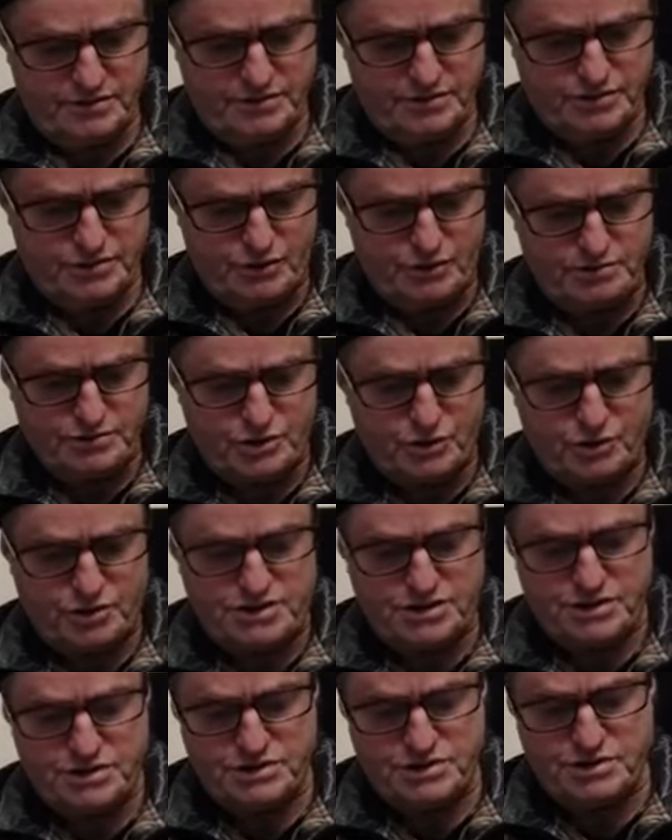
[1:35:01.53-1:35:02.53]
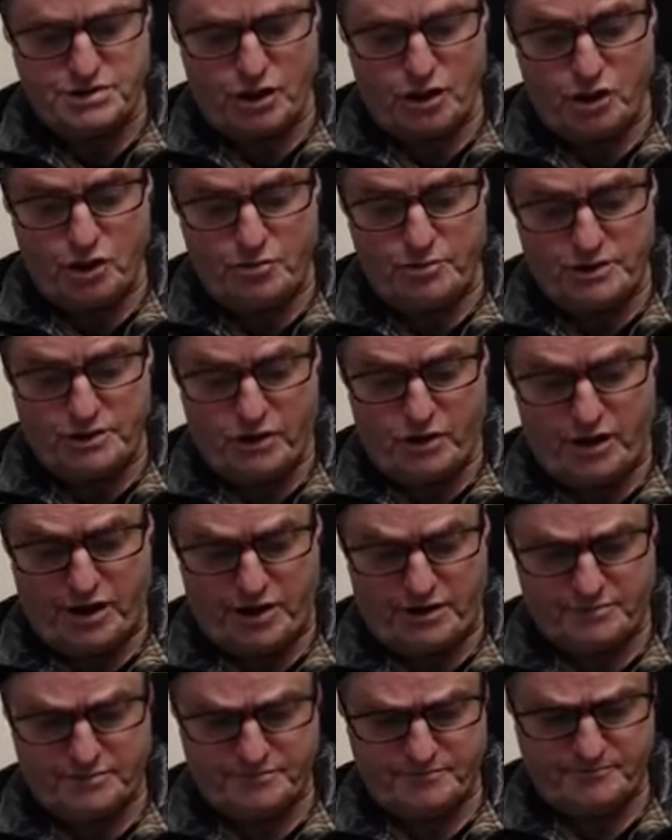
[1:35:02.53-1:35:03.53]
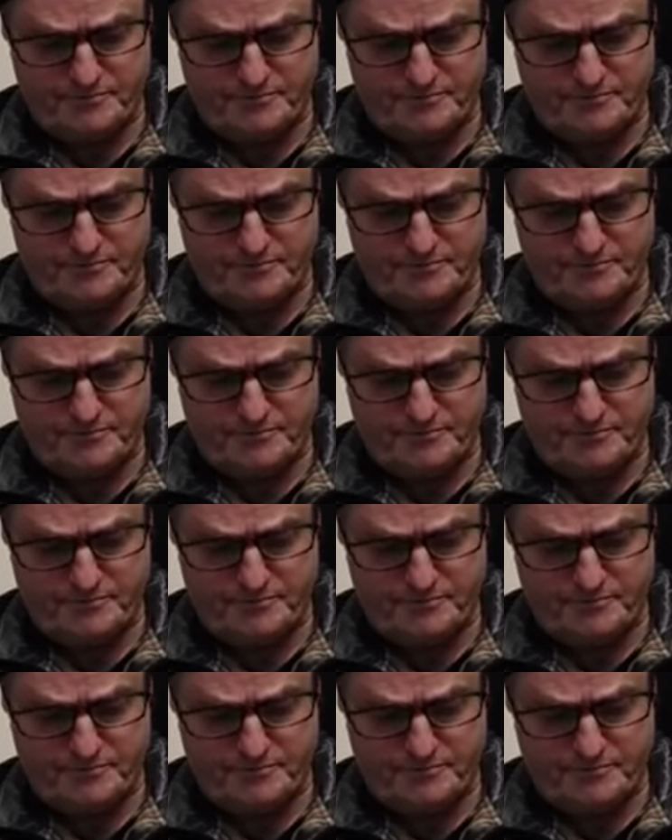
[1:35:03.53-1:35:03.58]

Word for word: scripture, which is Obadiah.